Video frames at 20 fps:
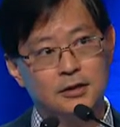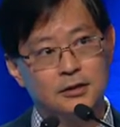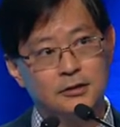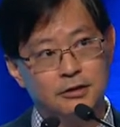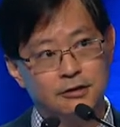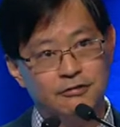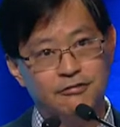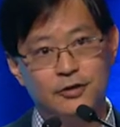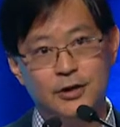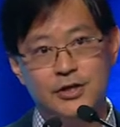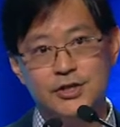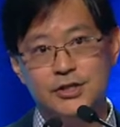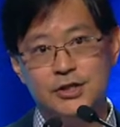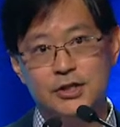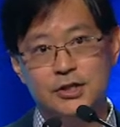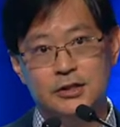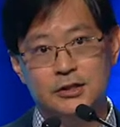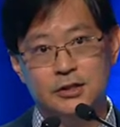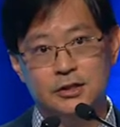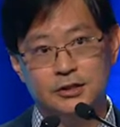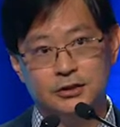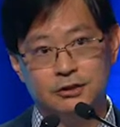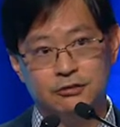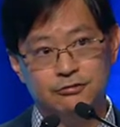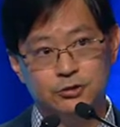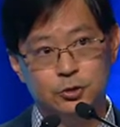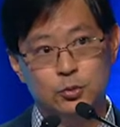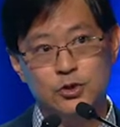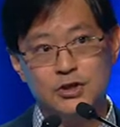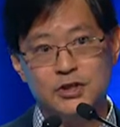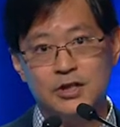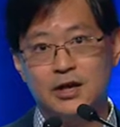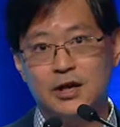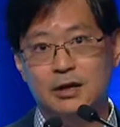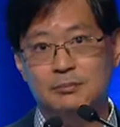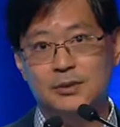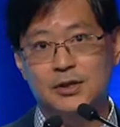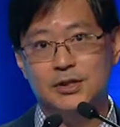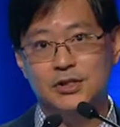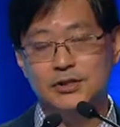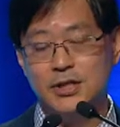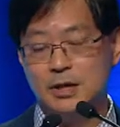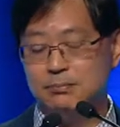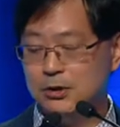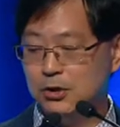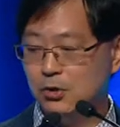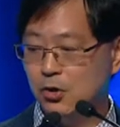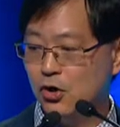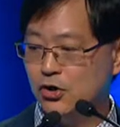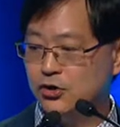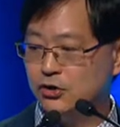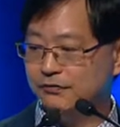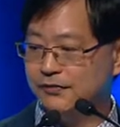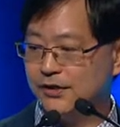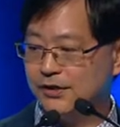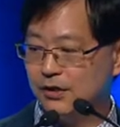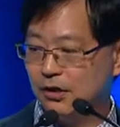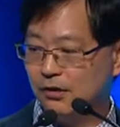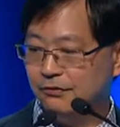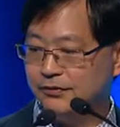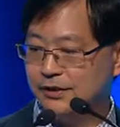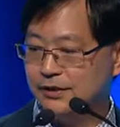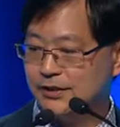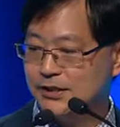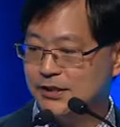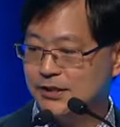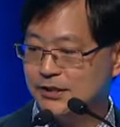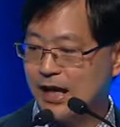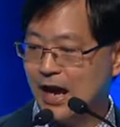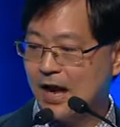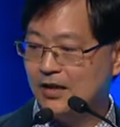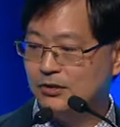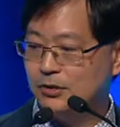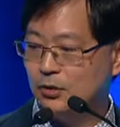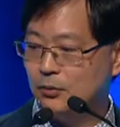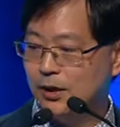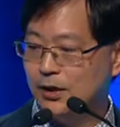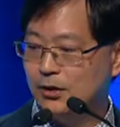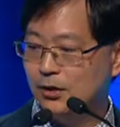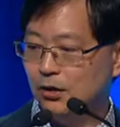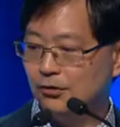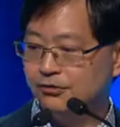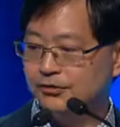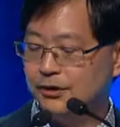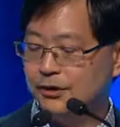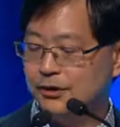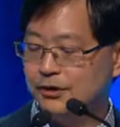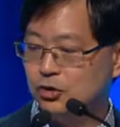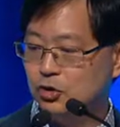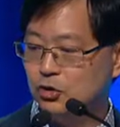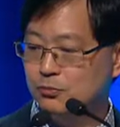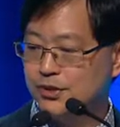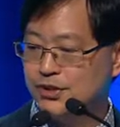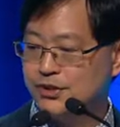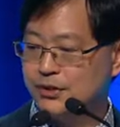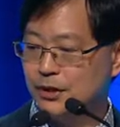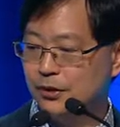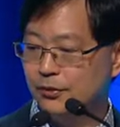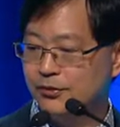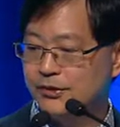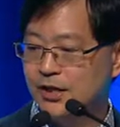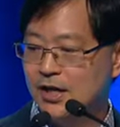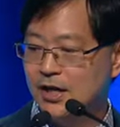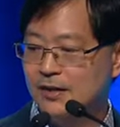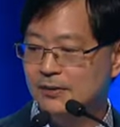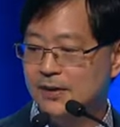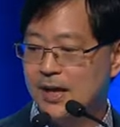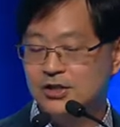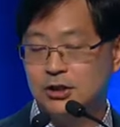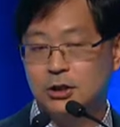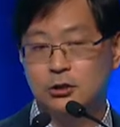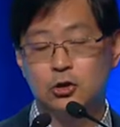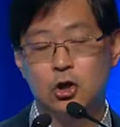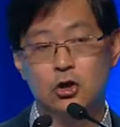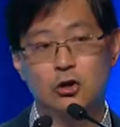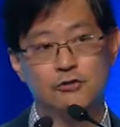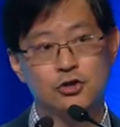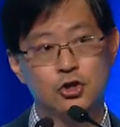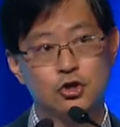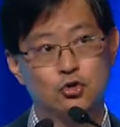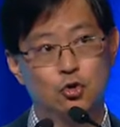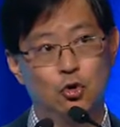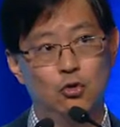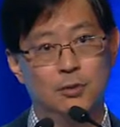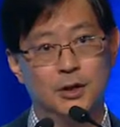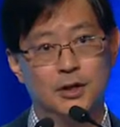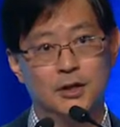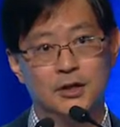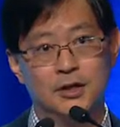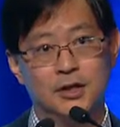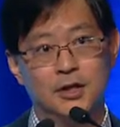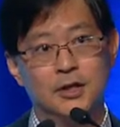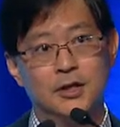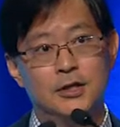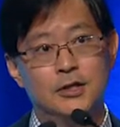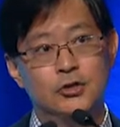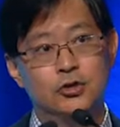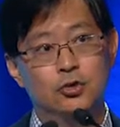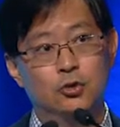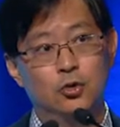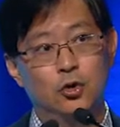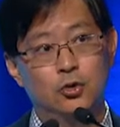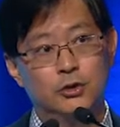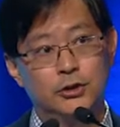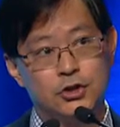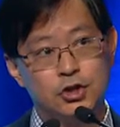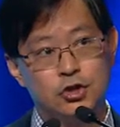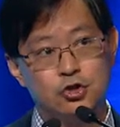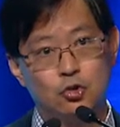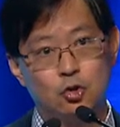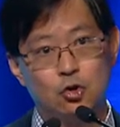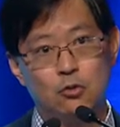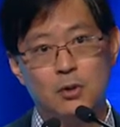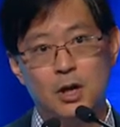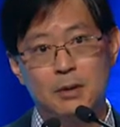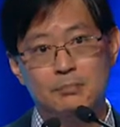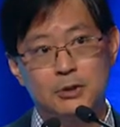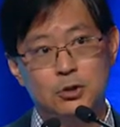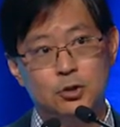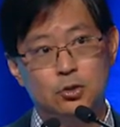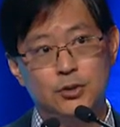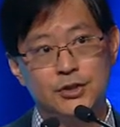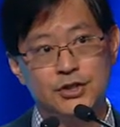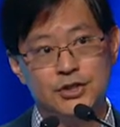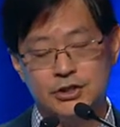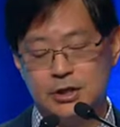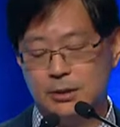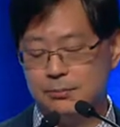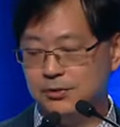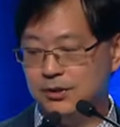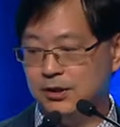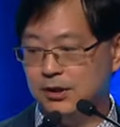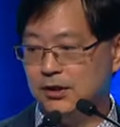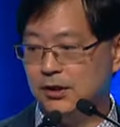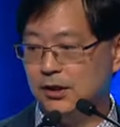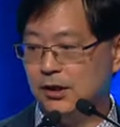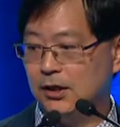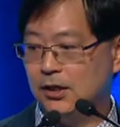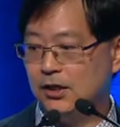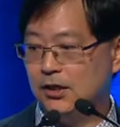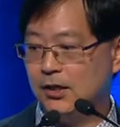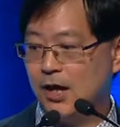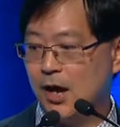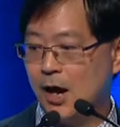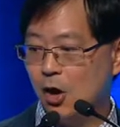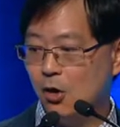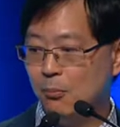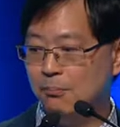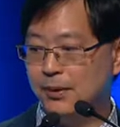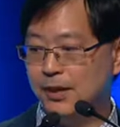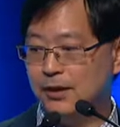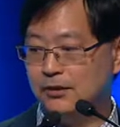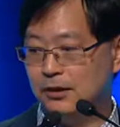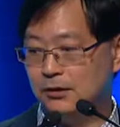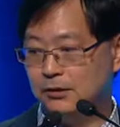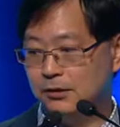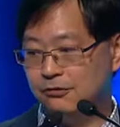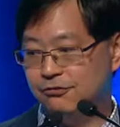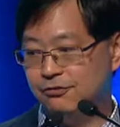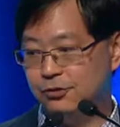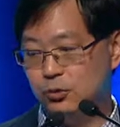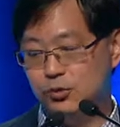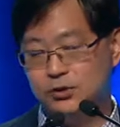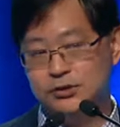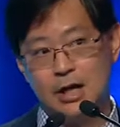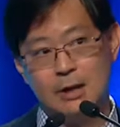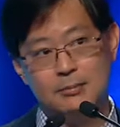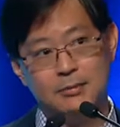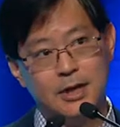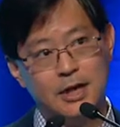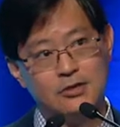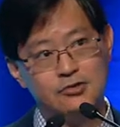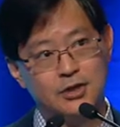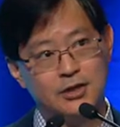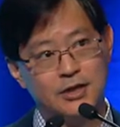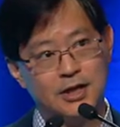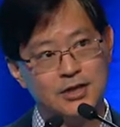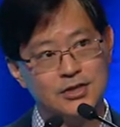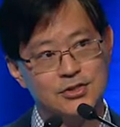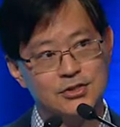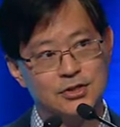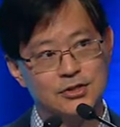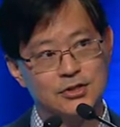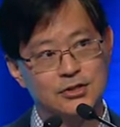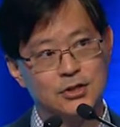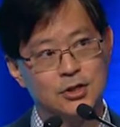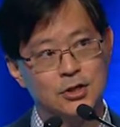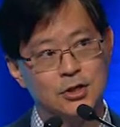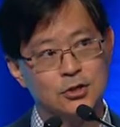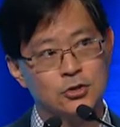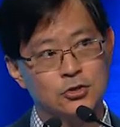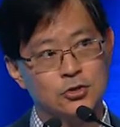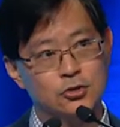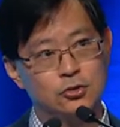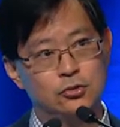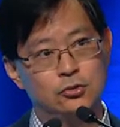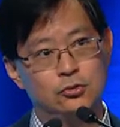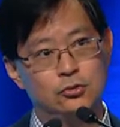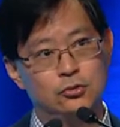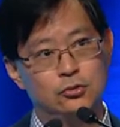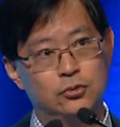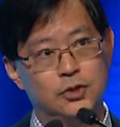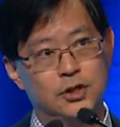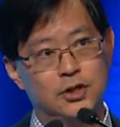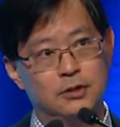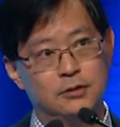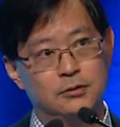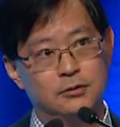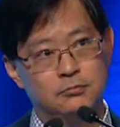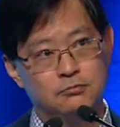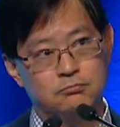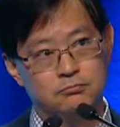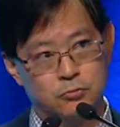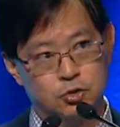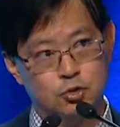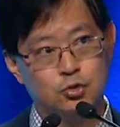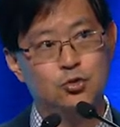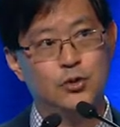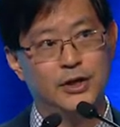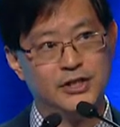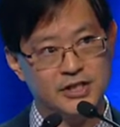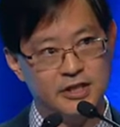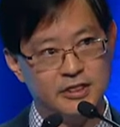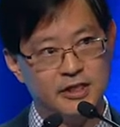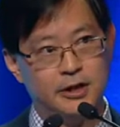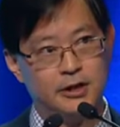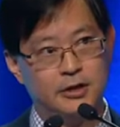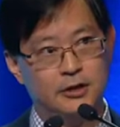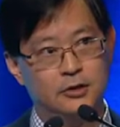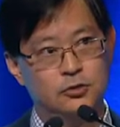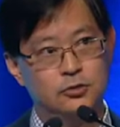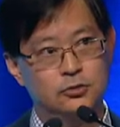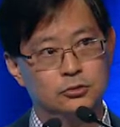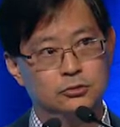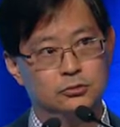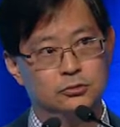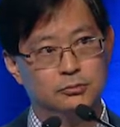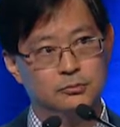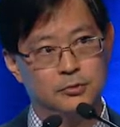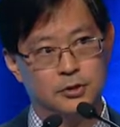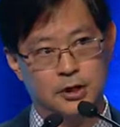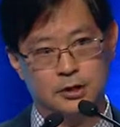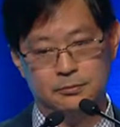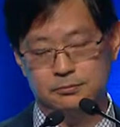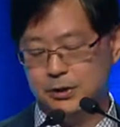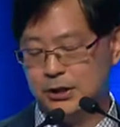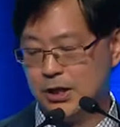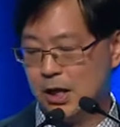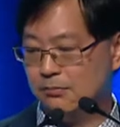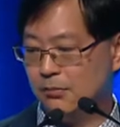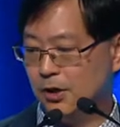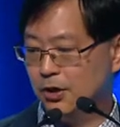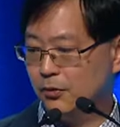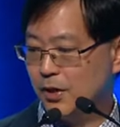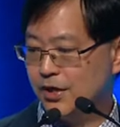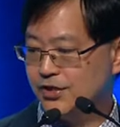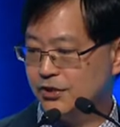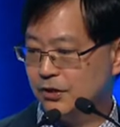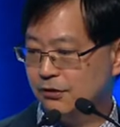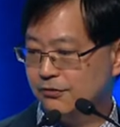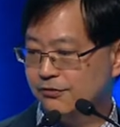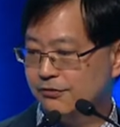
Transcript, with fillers: difference in the diffuse type is that because of the, of the scattering of the tumor cells, there's a lot of stroma. So could the stroma be doing something in helping the diffuse type gastric cancers to do its thing, to uh, become aggressive?